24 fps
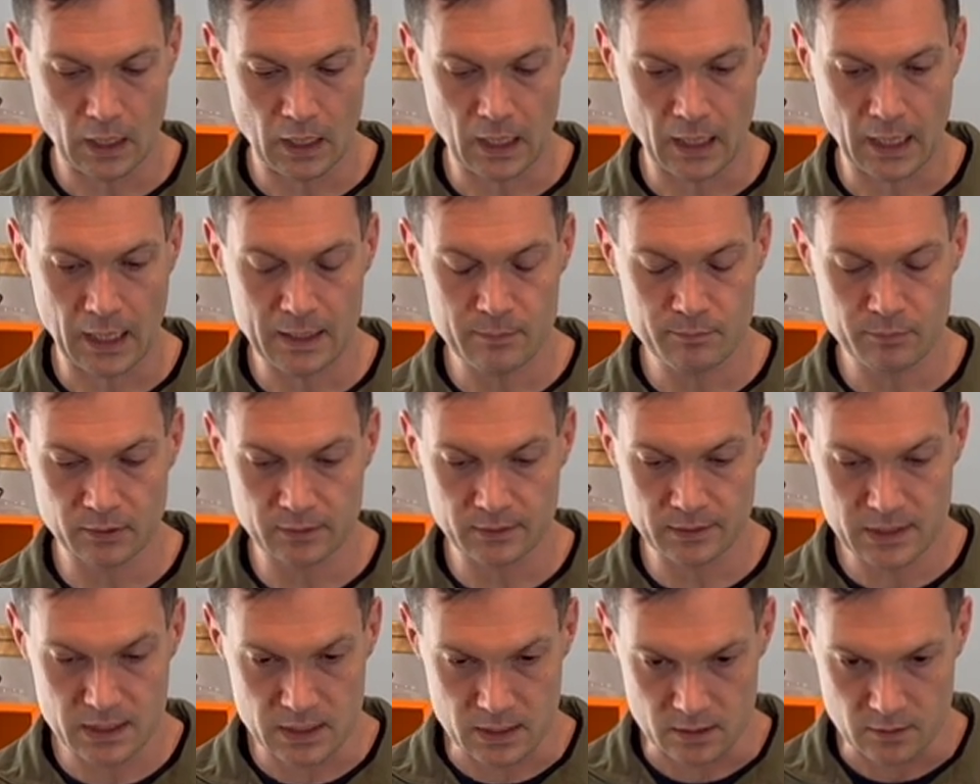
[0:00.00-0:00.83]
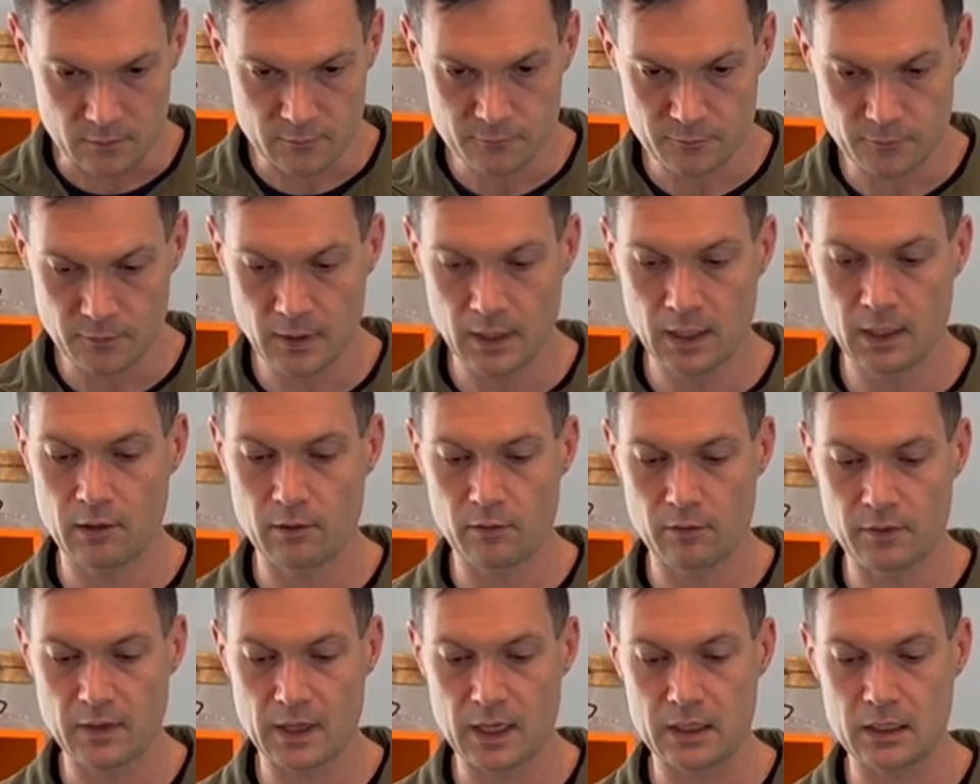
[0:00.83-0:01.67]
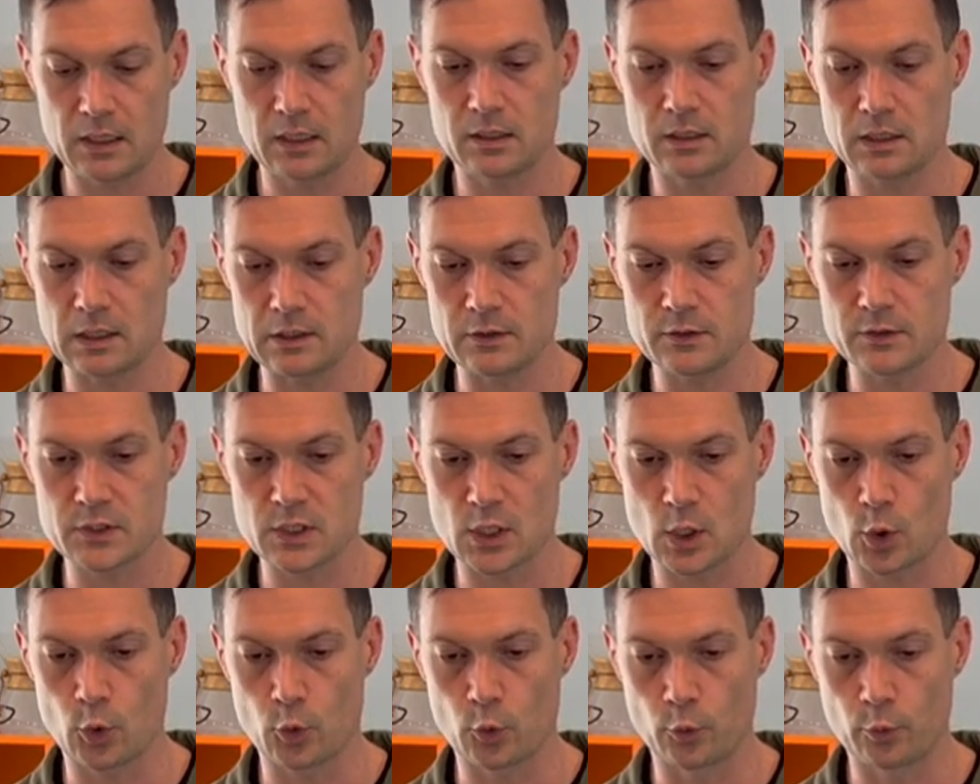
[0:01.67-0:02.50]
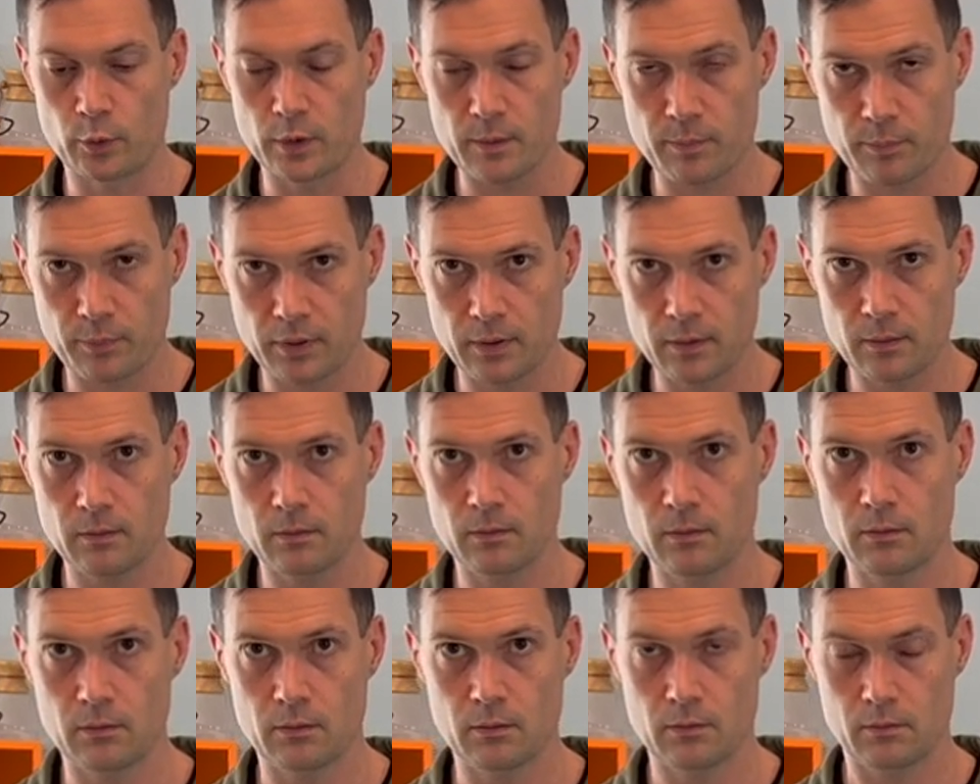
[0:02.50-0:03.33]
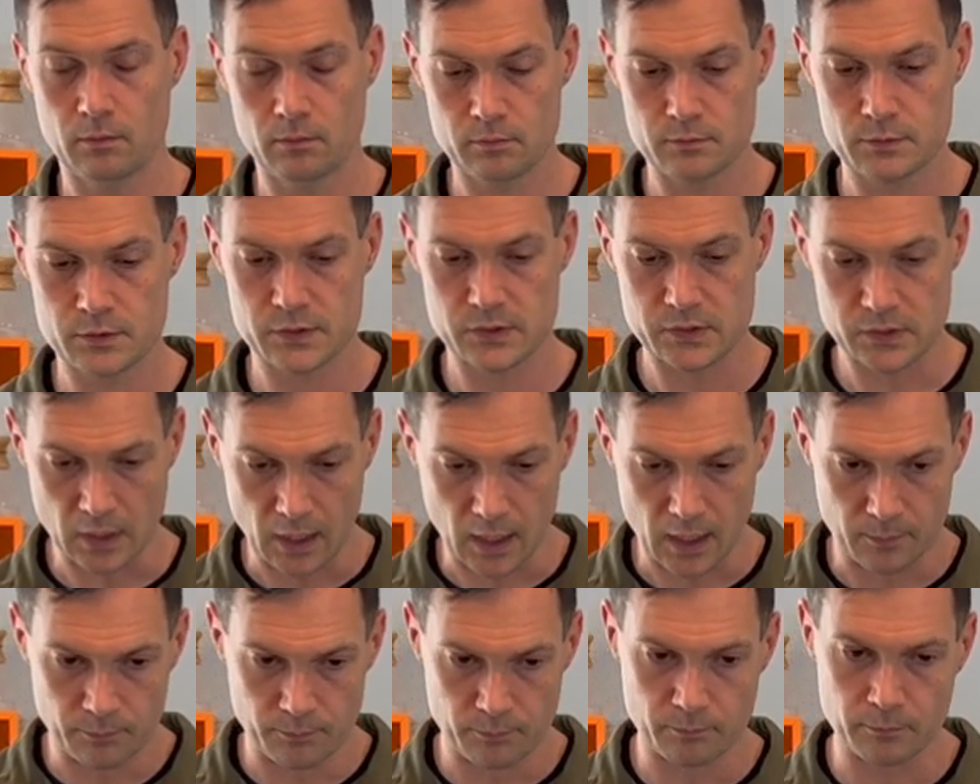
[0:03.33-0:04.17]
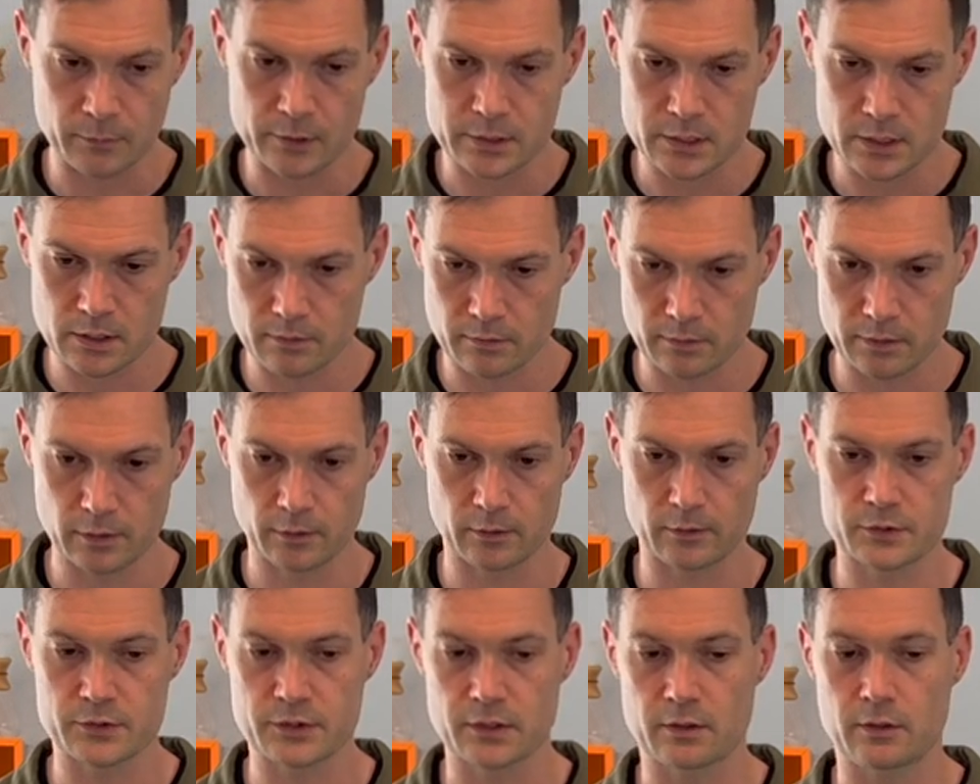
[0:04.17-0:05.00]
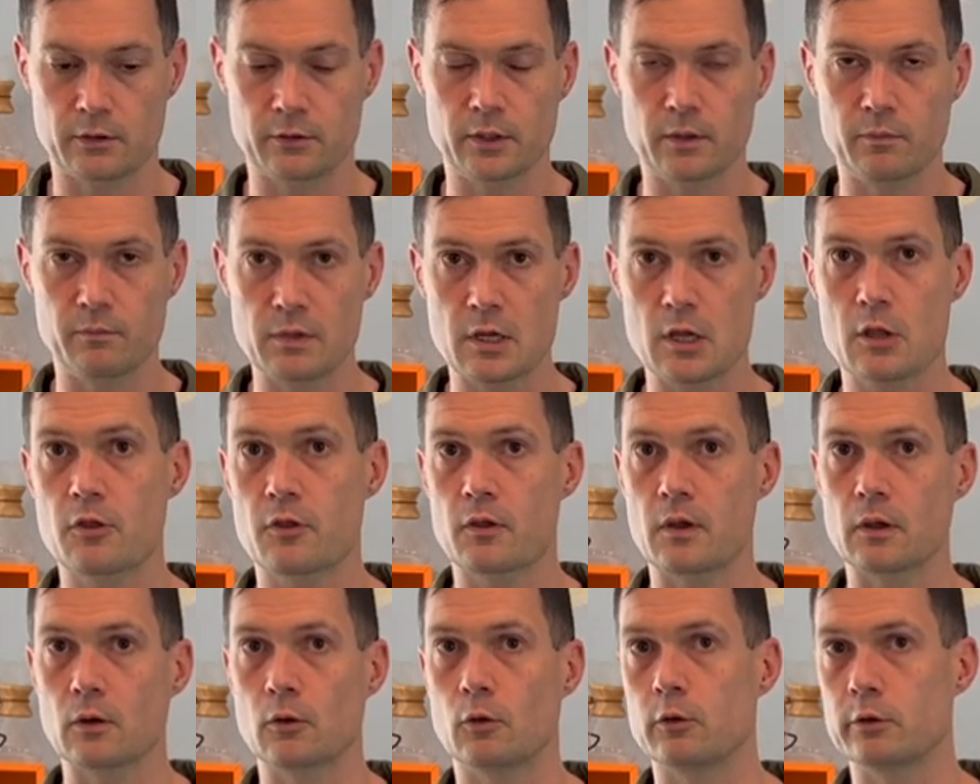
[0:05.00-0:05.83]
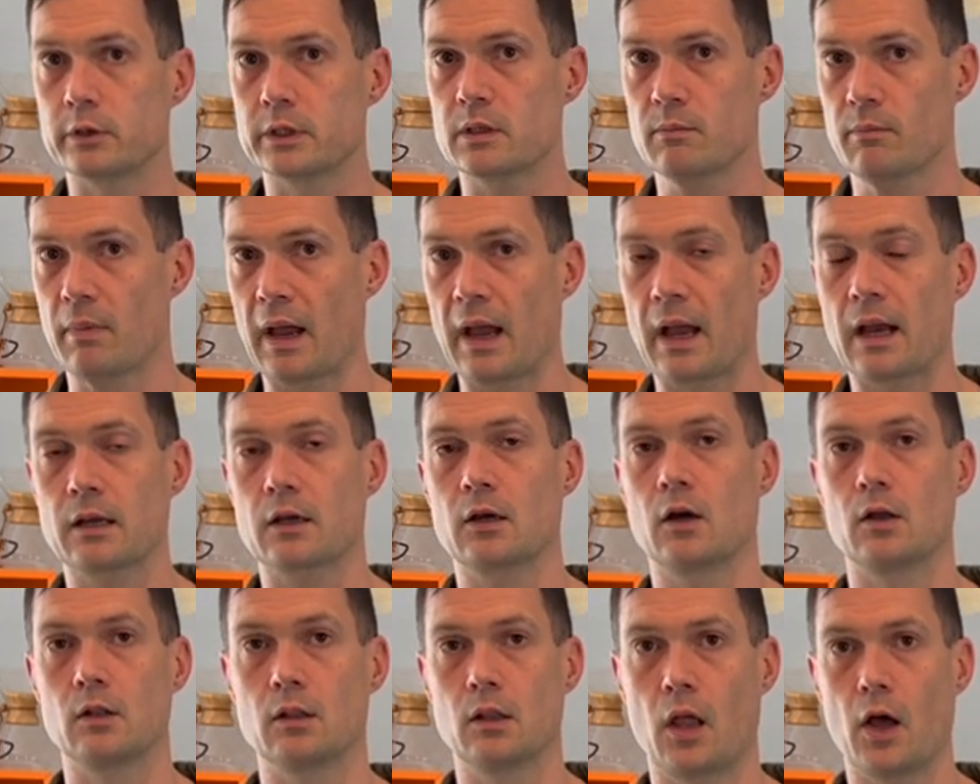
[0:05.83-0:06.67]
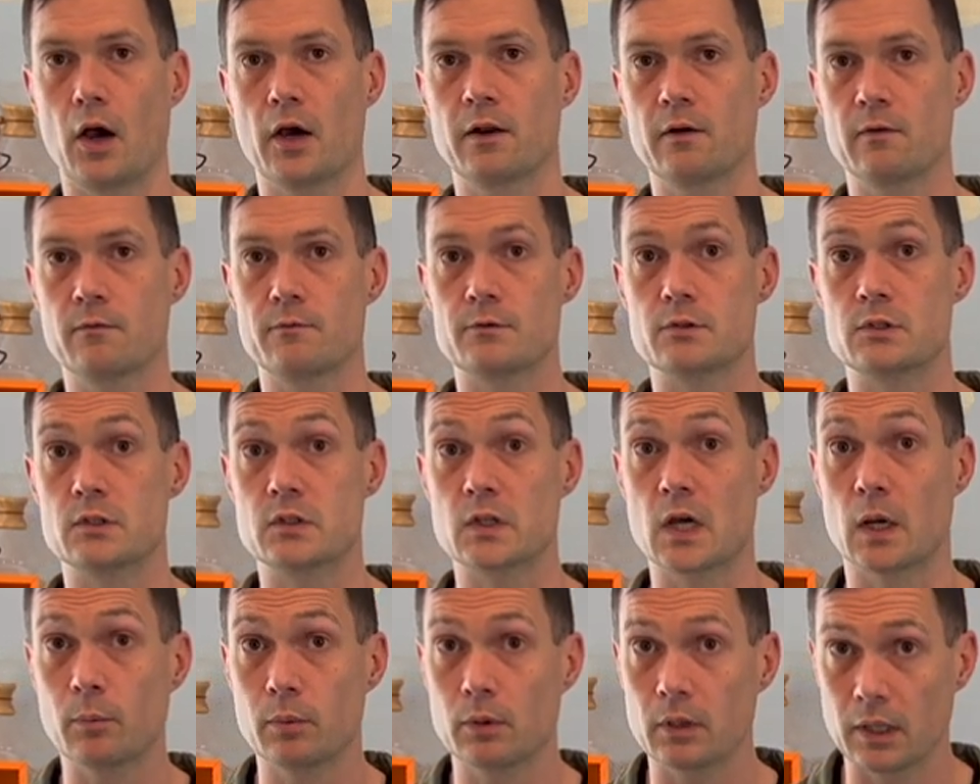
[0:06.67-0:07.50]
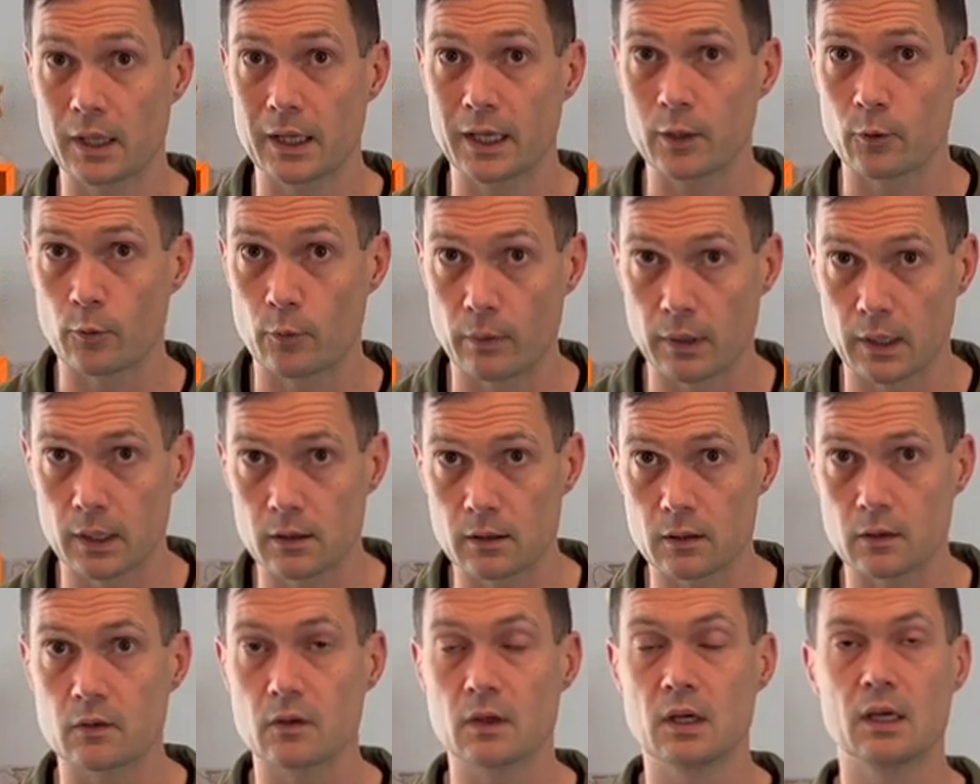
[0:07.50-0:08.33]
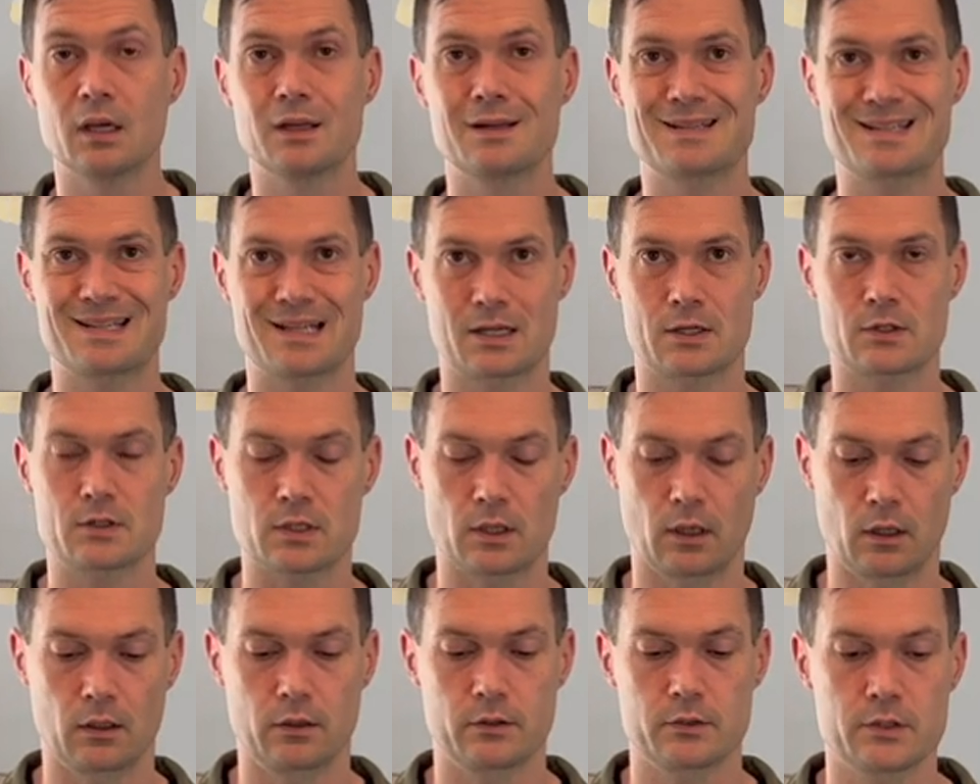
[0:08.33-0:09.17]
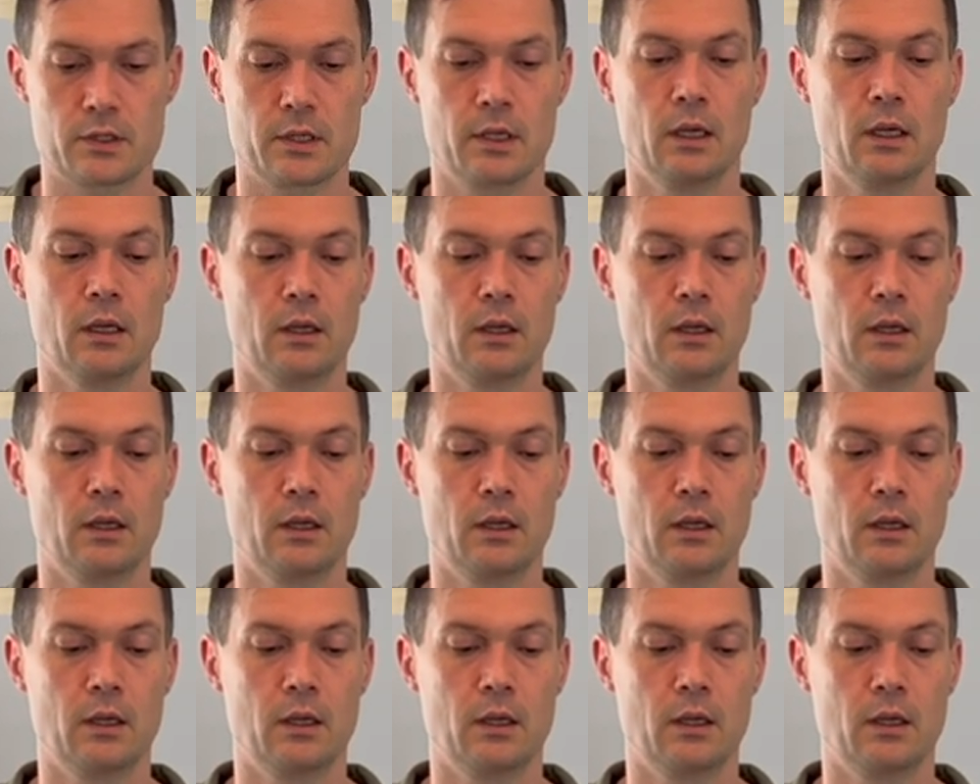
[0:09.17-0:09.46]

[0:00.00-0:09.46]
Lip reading: I believe that it is rip stop materials that are the big thing holding back a lot of AA rated textiles.